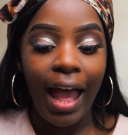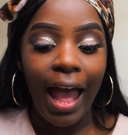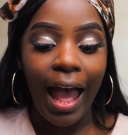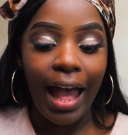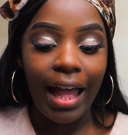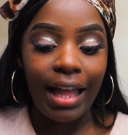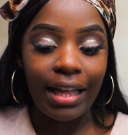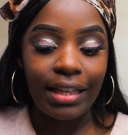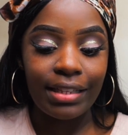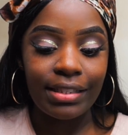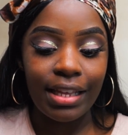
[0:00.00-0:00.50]

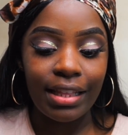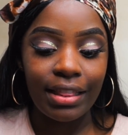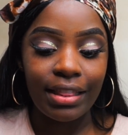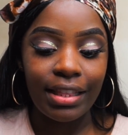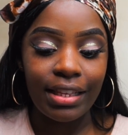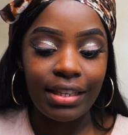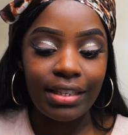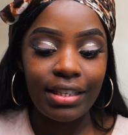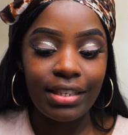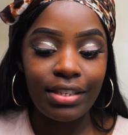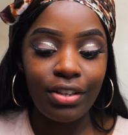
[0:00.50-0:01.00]
and
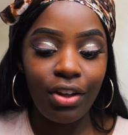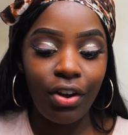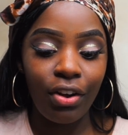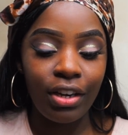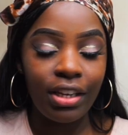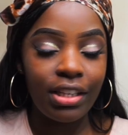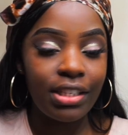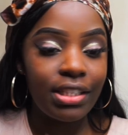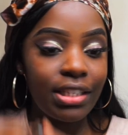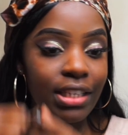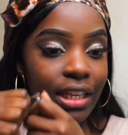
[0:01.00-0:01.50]
this is
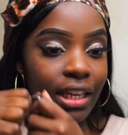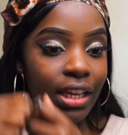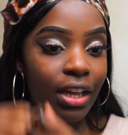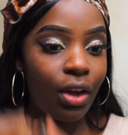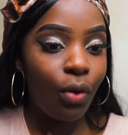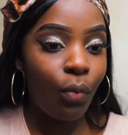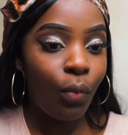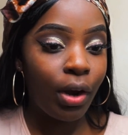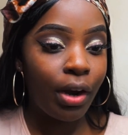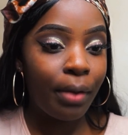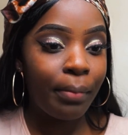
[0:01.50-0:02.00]
honestly
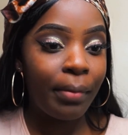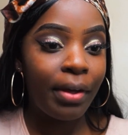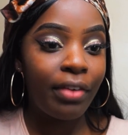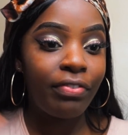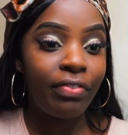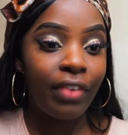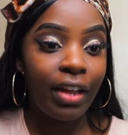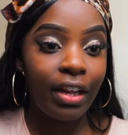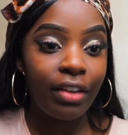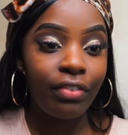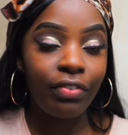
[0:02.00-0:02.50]
one of my
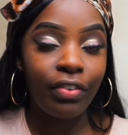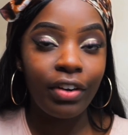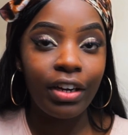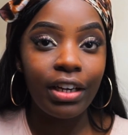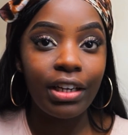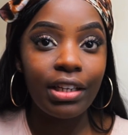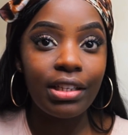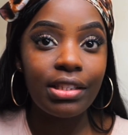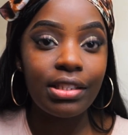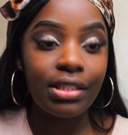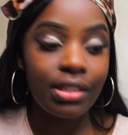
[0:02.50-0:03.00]

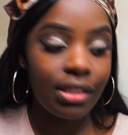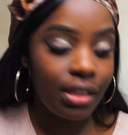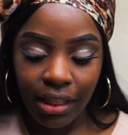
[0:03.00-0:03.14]
favorites.